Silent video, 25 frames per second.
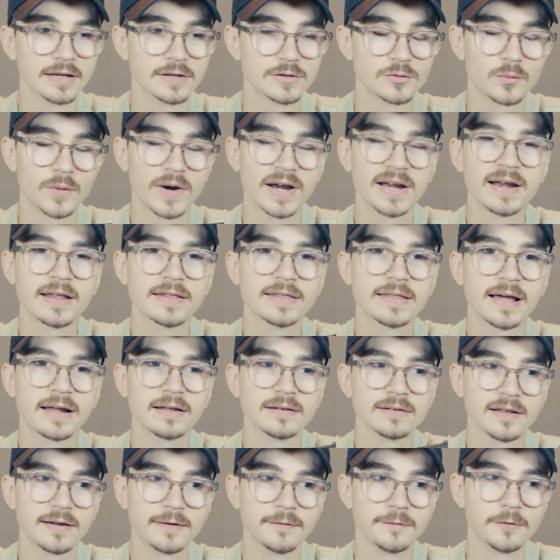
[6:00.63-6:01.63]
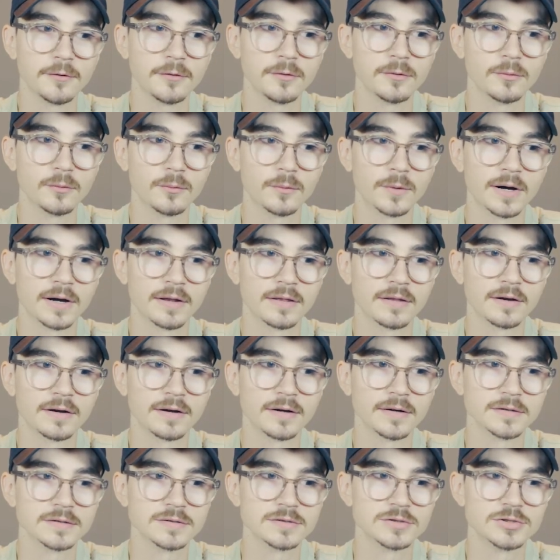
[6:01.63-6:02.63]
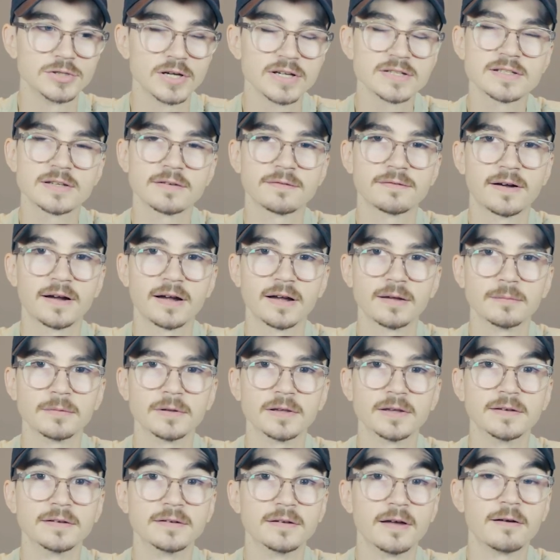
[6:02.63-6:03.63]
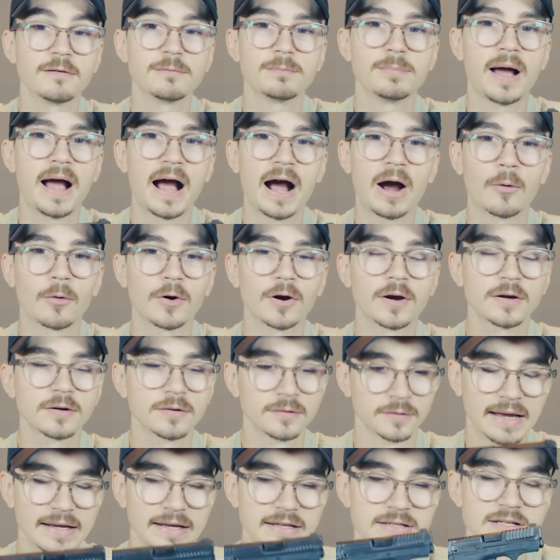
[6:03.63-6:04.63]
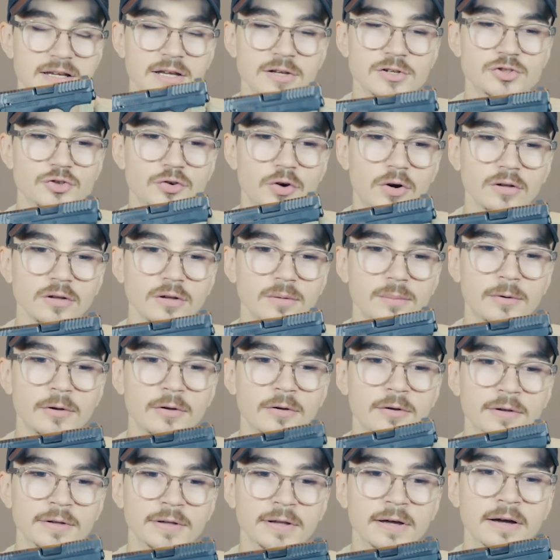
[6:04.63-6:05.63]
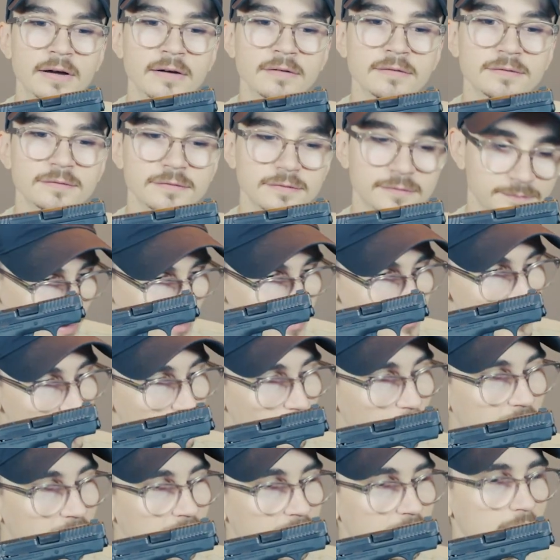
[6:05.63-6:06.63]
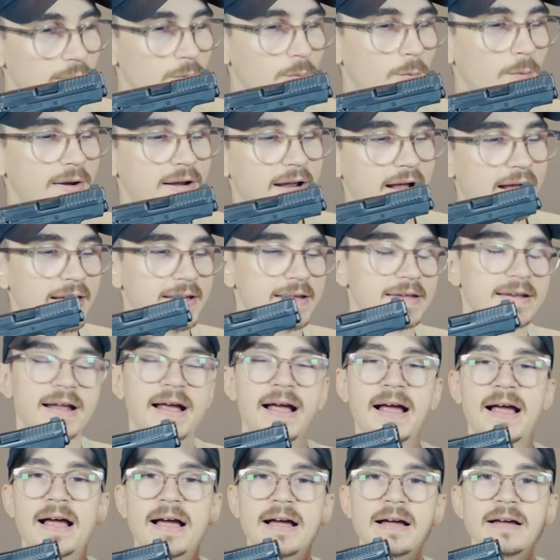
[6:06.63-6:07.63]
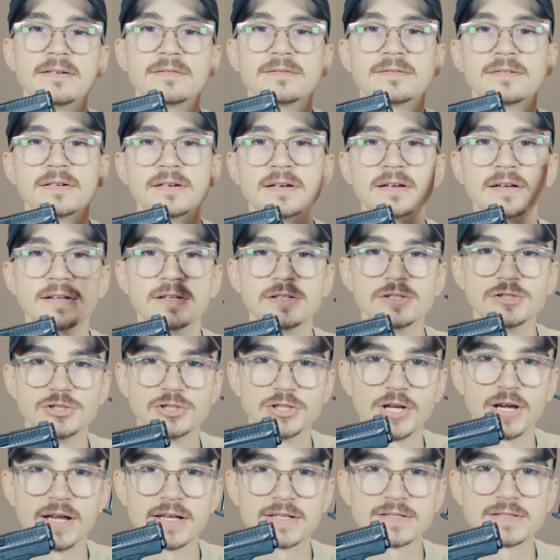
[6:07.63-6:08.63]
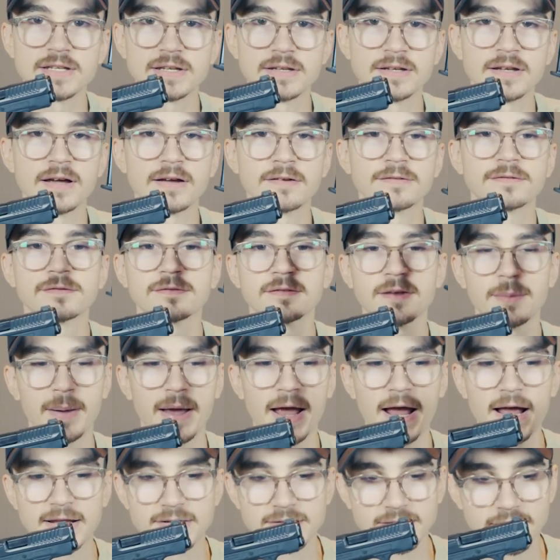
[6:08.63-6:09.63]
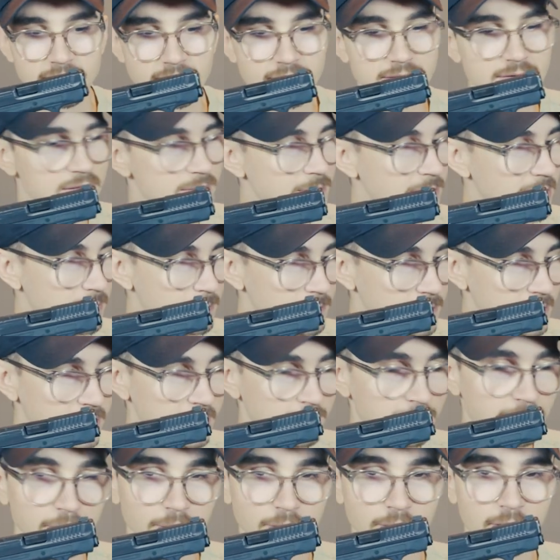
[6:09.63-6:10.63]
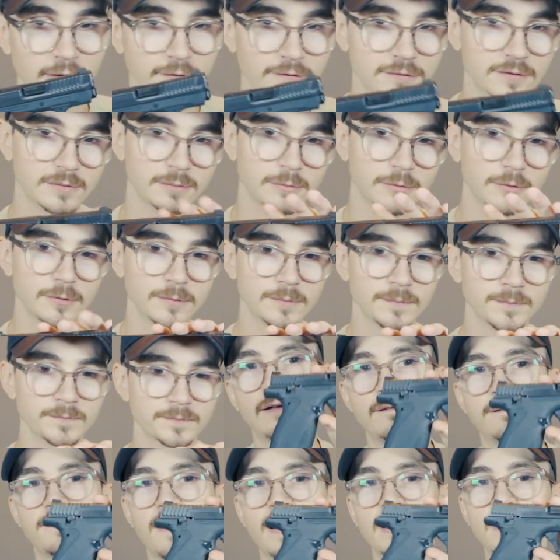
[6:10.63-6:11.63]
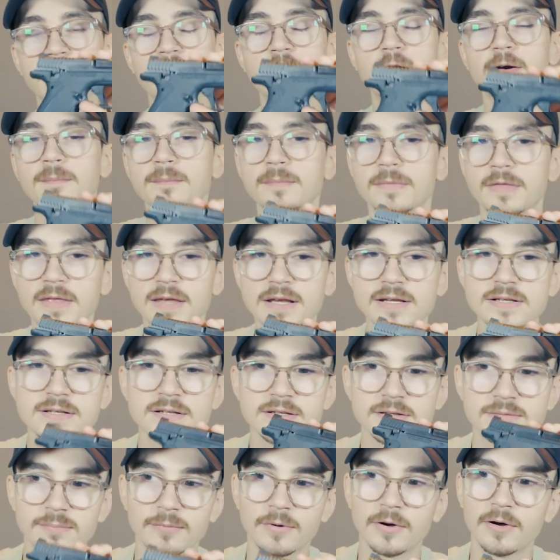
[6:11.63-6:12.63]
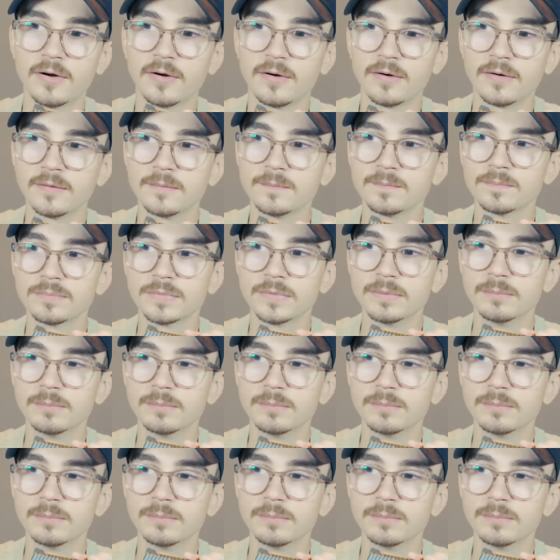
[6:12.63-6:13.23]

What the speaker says: is right at that level where there's justifiably enough power and it's controllable enough to where when I can have just enough capacity to make me feel comfortable, a firearm this small